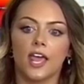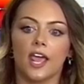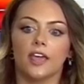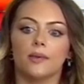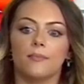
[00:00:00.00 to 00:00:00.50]

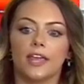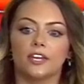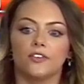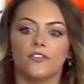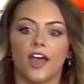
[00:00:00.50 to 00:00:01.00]
And the
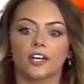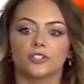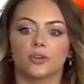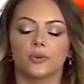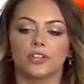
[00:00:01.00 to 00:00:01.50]

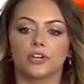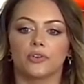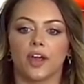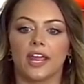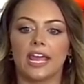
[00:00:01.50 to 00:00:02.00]
manufacturer with the
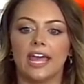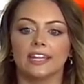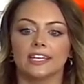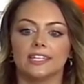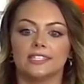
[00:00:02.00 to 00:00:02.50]
gray
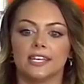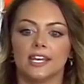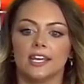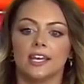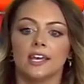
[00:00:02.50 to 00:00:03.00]
Henley
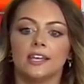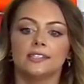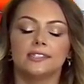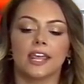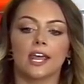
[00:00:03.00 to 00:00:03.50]
tee,
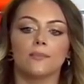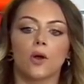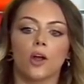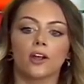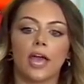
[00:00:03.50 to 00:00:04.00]

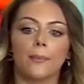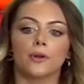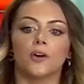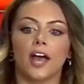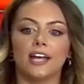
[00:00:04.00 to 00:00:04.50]
SanMar,
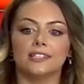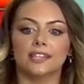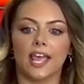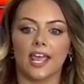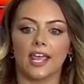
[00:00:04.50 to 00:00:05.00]
capital
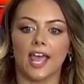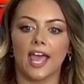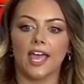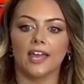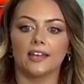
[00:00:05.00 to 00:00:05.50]

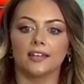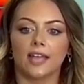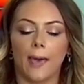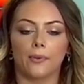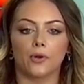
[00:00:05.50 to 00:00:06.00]
S-A-N,
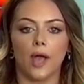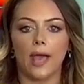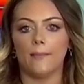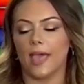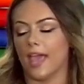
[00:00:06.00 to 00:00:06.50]
capital
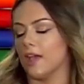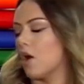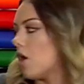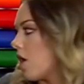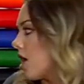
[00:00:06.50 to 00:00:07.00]

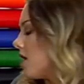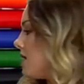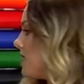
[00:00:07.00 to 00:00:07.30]
M-A-R,